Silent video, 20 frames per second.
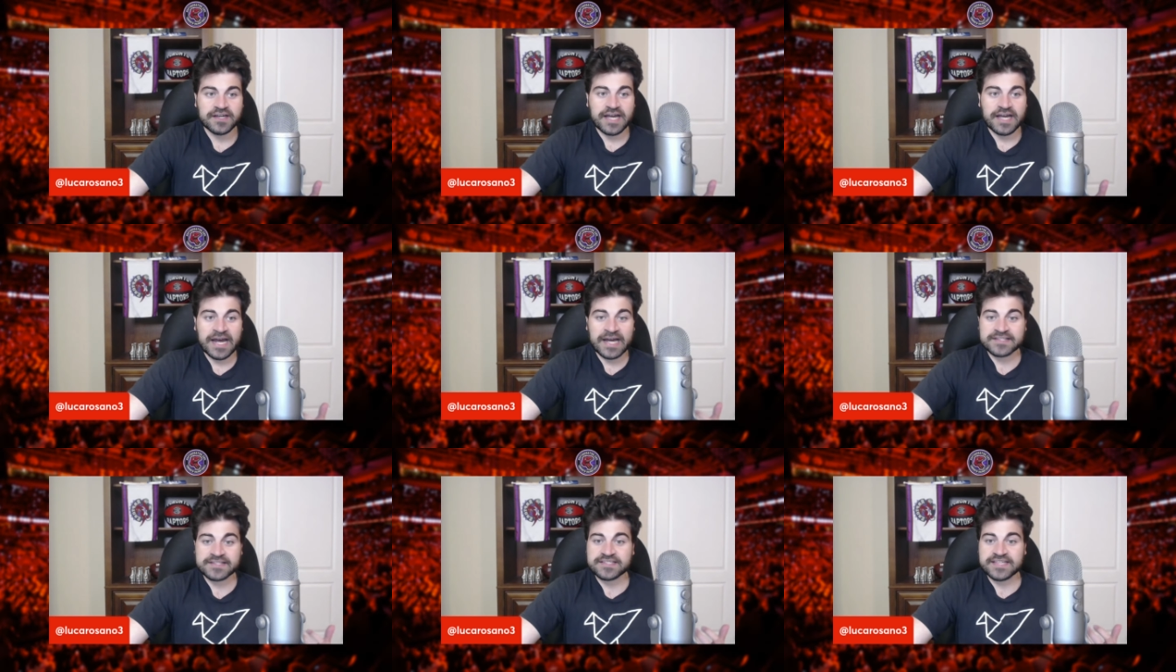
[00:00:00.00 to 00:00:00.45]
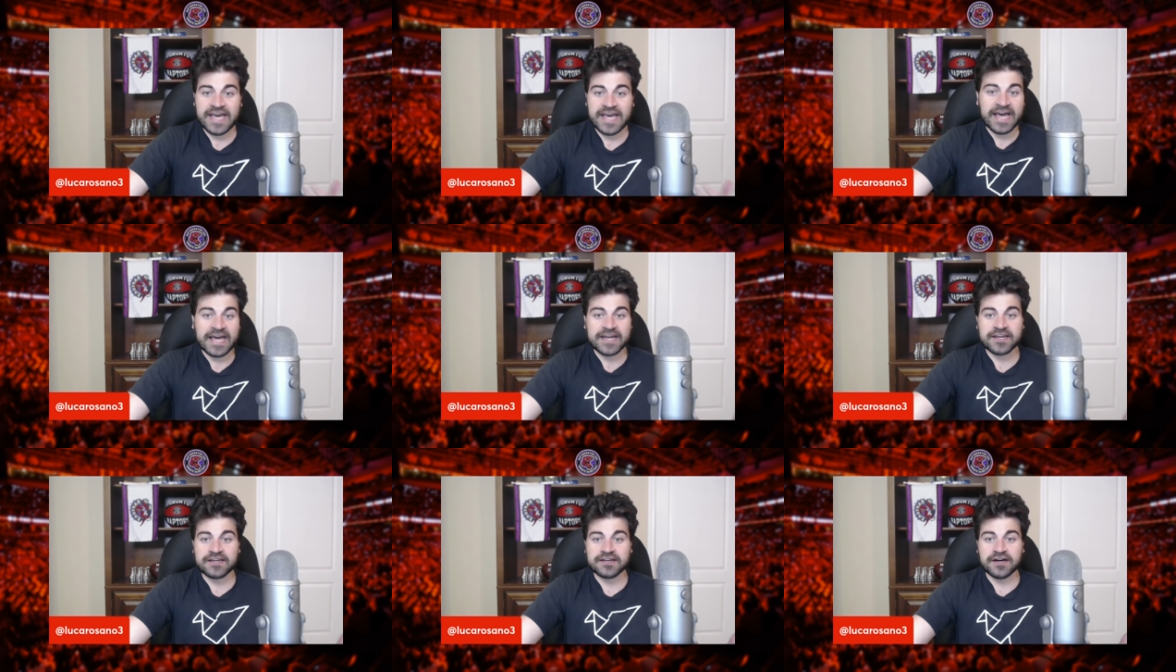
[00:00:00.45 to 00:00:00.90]
as
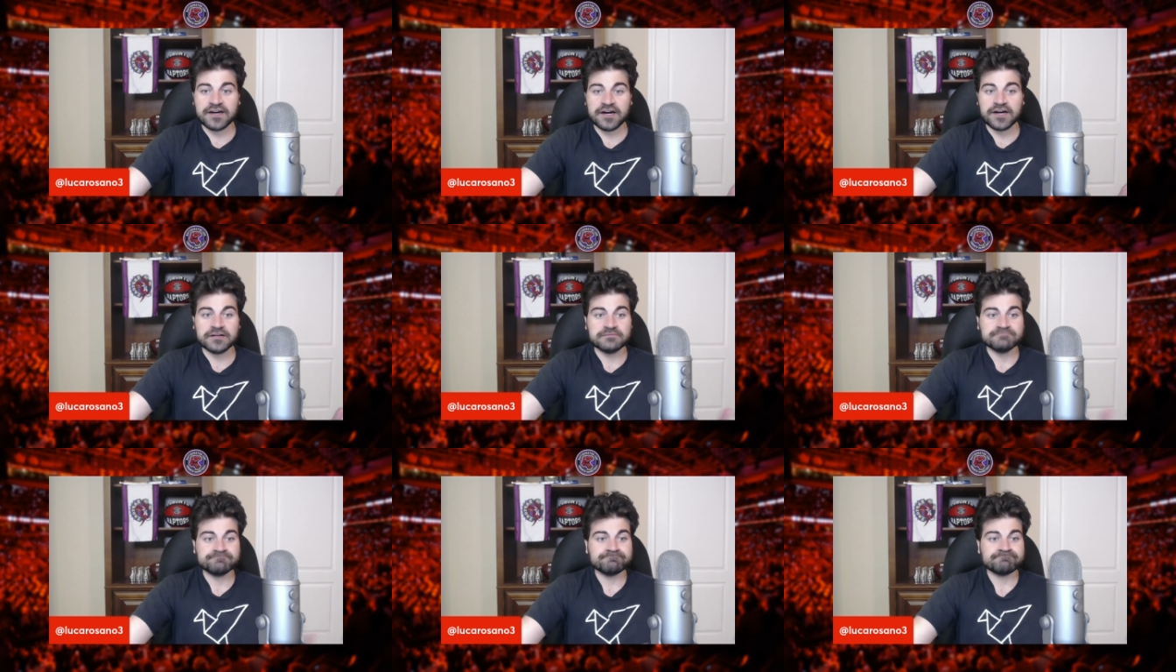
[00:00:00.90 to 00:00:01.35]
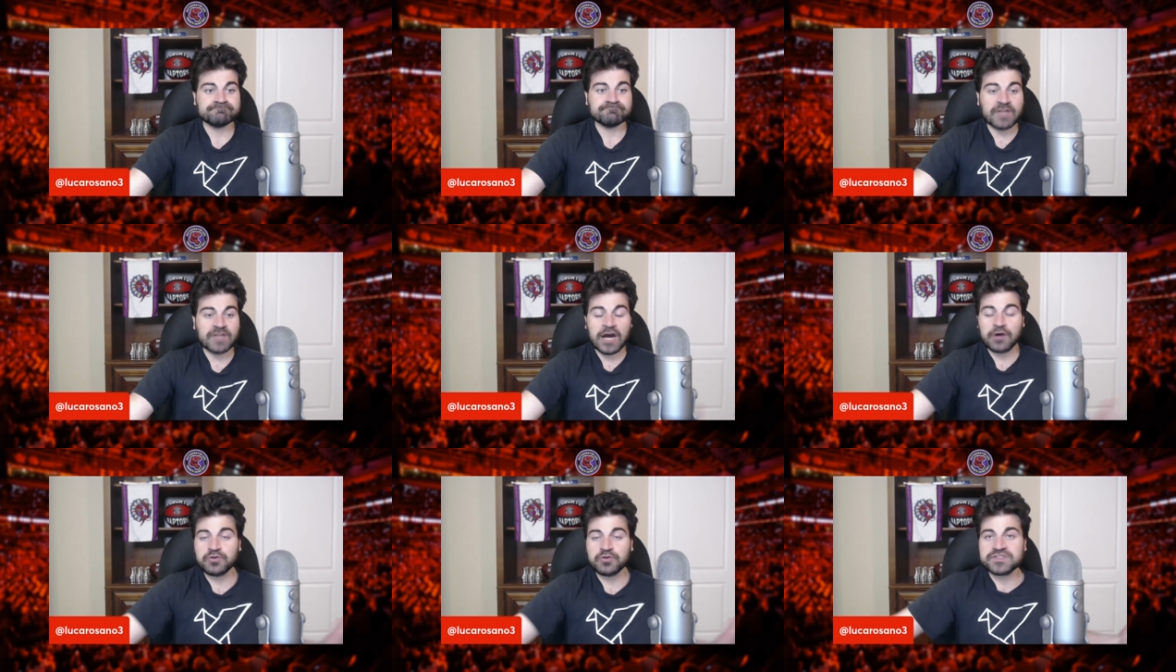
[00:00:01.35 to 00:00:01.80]
Canada,
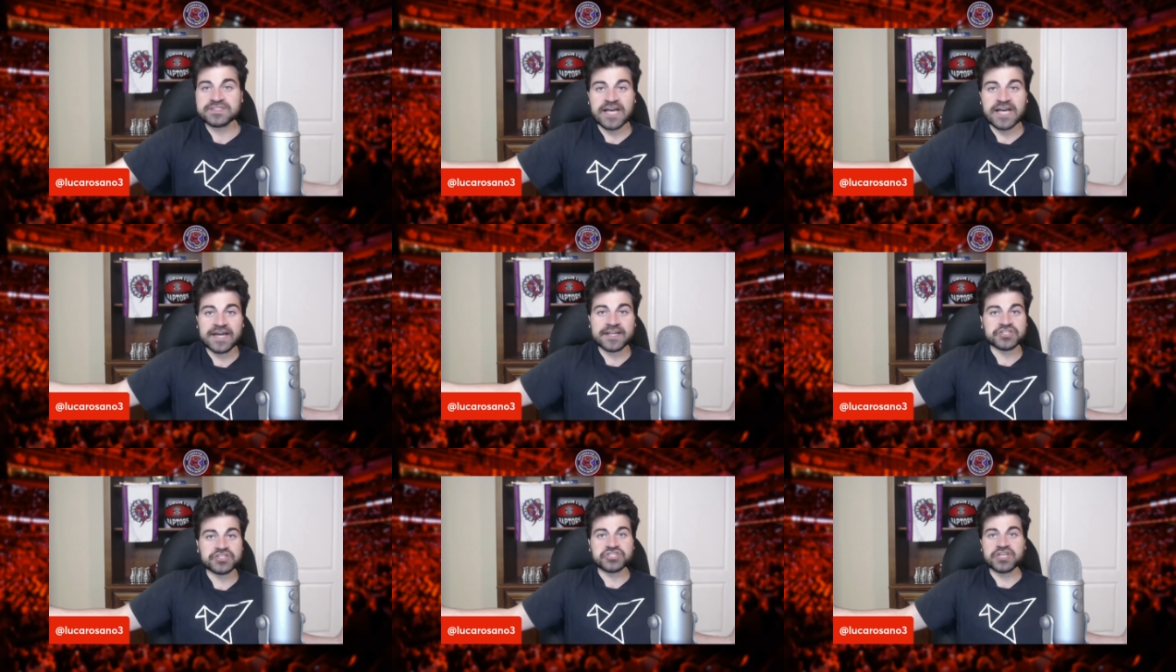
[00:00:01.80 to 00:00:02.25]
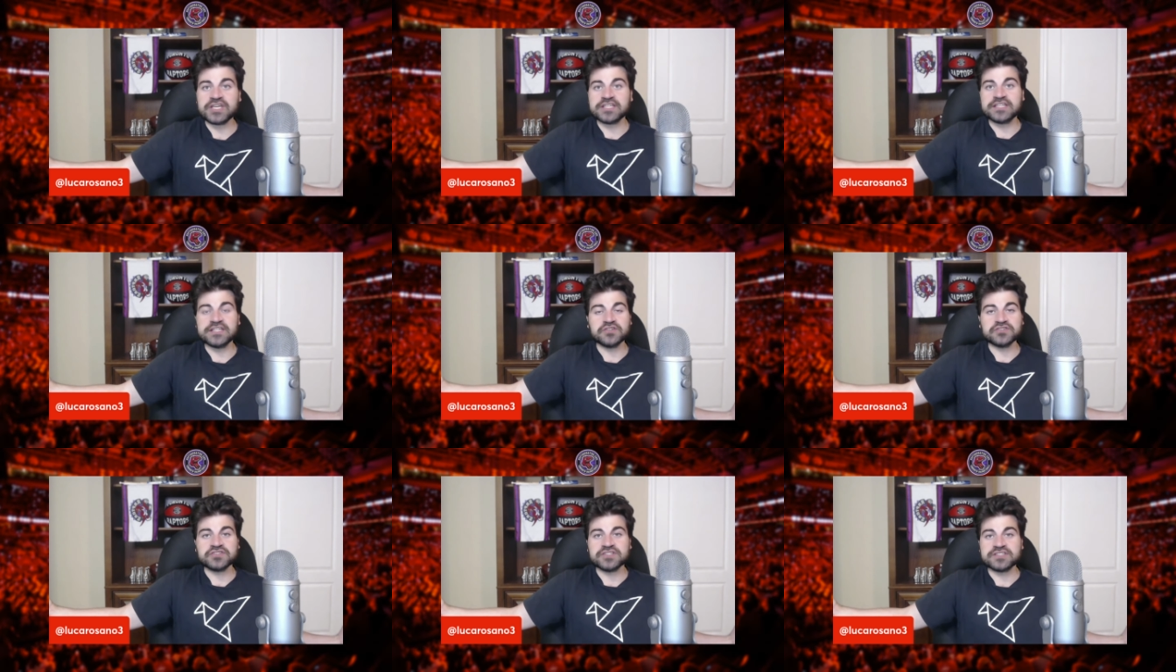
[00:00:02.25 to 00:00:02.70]
outside of Shai
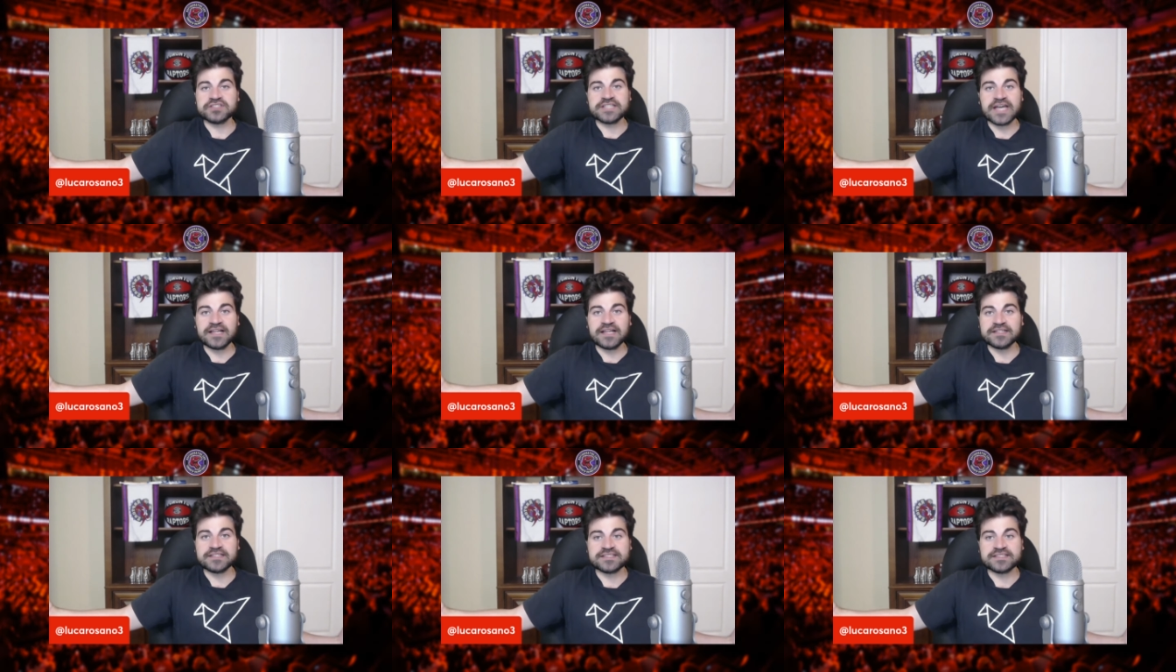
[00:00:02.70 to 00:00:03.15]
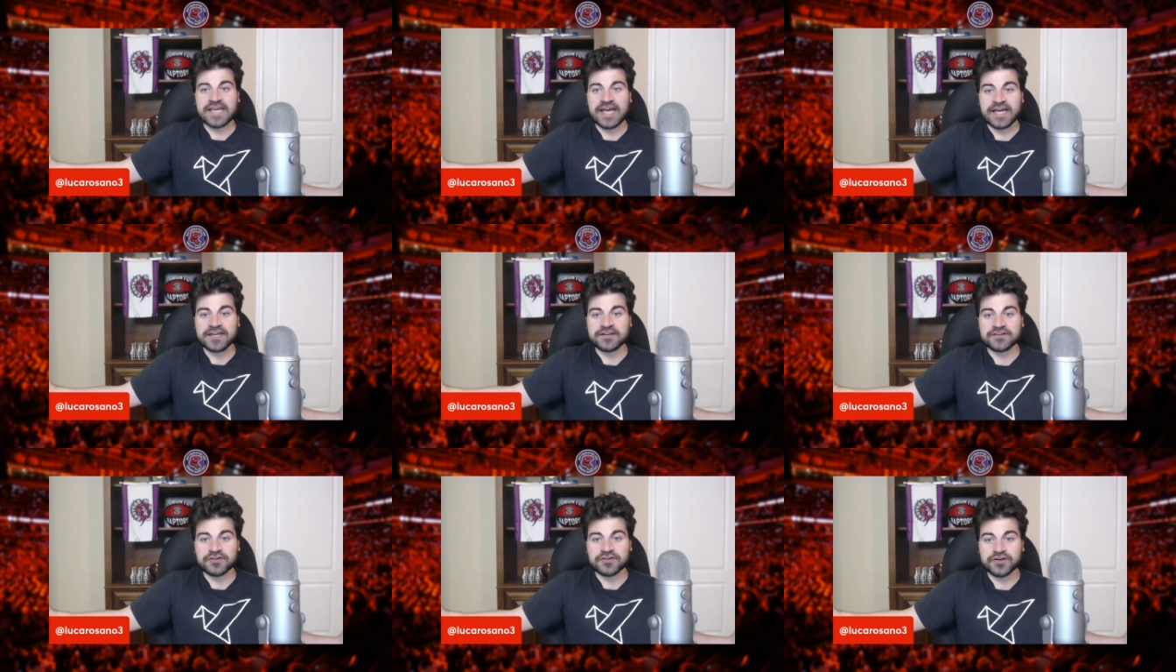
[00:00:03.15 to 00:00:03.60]

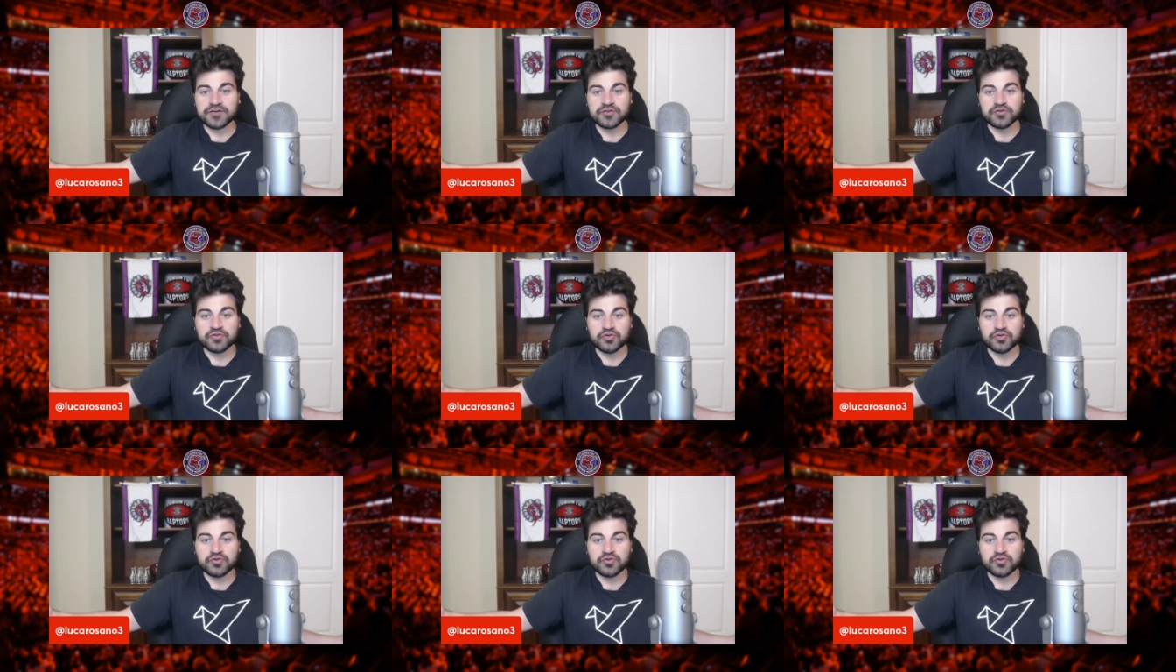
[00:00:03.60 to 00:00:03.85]
Gilgeous-Alexander,